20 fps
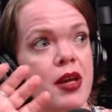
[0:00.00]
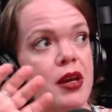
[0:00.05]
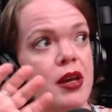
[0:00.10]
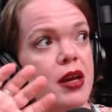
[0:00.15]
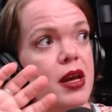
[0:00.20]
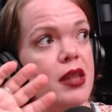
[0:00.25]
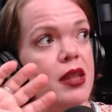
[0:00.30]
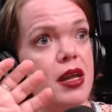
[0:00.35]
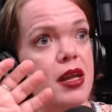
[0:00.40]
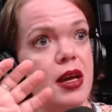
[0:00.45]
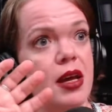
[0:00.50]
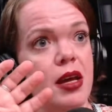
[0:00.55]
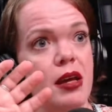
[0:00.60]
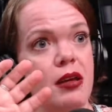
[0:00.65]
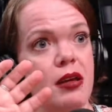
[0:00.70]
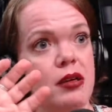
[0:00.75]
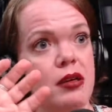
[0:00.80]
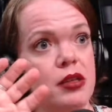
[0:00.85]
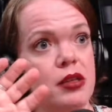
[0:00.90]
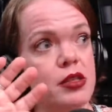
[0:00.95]
And they
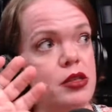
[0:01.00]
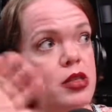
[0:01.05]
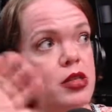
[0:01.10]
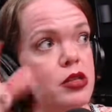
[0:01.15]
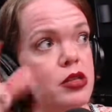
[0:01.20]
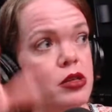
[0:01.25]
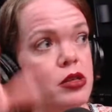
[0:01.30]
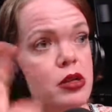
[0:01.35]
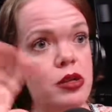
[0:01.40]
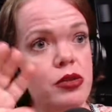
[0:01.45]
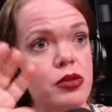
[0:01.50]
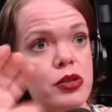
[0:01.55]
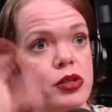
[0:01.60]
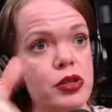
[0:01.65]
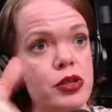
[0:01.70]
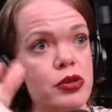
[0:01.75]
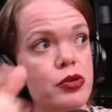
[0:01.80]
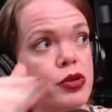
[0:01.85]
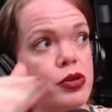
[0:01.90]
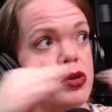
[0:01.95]
turn the
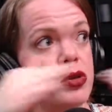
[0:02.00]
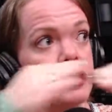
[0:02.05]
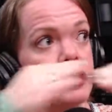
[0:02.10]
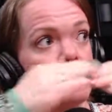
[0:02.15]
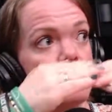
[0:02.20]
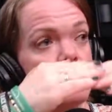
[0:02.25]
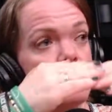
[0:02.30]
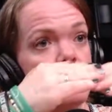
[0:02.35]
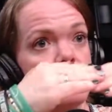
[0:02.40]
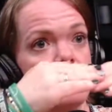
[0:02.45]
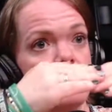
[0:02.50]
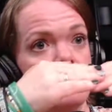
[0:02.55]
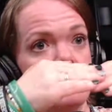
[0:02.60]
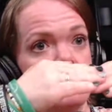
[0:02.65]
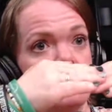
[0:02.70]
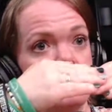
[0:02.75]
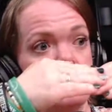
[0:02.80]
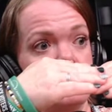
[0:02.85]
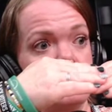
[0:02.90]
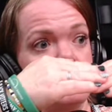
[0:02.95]
screw
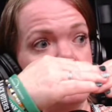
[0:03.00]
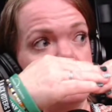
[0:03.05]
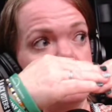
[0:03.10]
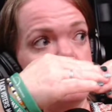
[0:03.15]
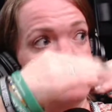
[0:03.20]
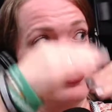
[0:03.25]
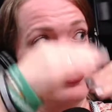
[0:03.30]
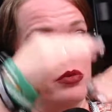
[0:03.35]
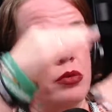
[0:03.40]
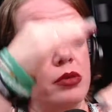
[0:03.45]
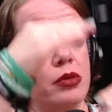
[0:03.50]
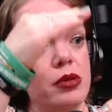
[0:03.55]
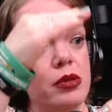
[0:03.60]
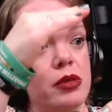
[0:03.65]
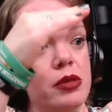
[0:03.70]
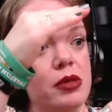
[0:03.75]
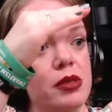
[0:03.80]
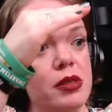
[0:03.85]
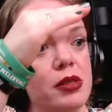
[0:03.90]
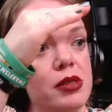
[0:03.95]
to
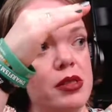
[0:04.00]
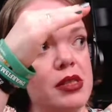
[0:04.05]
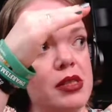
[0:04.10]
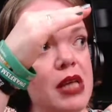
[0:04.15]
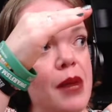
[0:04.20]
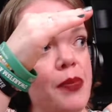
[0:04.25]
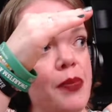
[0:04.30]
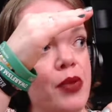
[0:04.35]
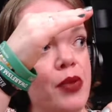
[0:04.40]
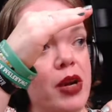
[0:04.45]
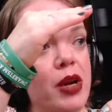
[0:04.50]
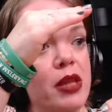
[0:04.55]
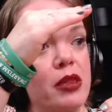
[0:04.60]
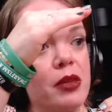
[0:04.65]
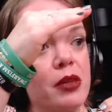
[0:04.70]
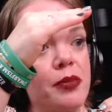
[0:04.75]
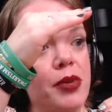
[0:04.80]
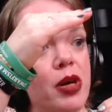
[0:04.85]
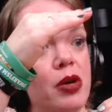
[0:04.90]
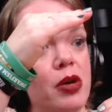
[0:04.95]
separate the
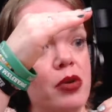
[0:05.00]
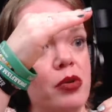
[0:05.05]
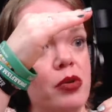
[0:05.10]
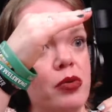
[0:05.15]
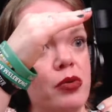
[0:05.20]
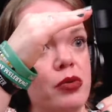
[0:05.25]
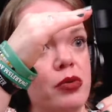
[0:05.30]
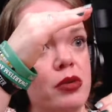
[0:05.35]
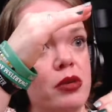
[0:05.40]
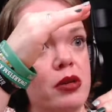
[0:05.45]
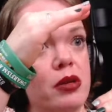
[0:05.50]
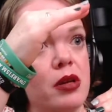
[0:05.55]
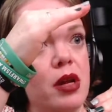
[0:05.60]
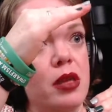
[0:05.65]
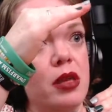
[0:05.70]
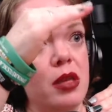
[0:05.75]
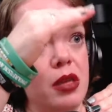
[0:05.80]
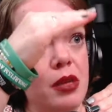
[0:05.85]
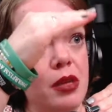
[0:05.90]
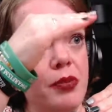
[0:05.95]
bone, and
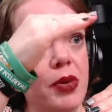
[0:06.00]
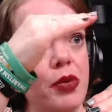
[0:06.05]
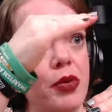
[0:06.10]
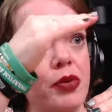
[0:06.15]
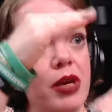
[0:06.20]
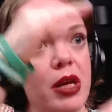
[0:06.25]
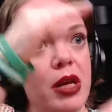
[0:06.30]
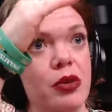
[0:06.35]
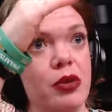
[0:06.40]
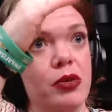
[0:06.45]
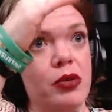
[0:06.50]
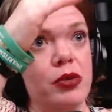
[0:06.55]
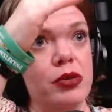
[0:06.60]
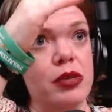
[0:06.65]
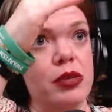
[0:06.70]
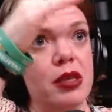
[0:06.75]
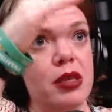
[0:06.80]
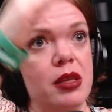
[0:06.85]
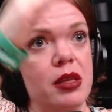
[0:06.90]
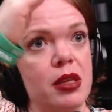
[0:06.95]
then the bone heals,
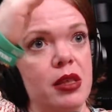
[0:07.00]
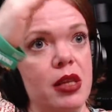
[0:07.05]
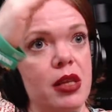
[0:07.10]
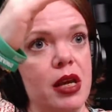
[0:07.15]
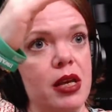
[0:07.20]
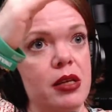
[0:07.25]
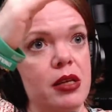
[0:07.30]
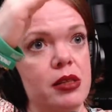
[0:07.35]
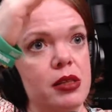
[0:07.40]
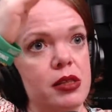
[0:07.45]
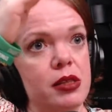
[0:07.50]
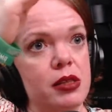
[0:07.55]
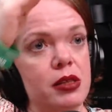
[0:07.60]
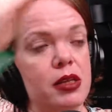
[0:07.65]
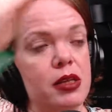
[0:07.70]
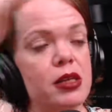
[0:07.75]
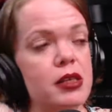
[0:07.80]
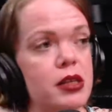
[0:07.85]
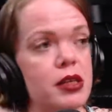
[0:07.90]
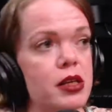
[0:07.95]
and then they just
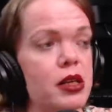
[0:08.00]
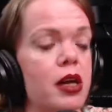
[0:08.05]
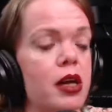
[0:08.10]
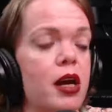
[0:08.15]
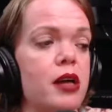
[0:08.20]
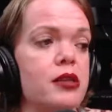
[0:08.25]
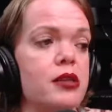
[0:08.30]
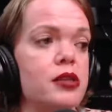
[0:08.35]
continue. Yeah. So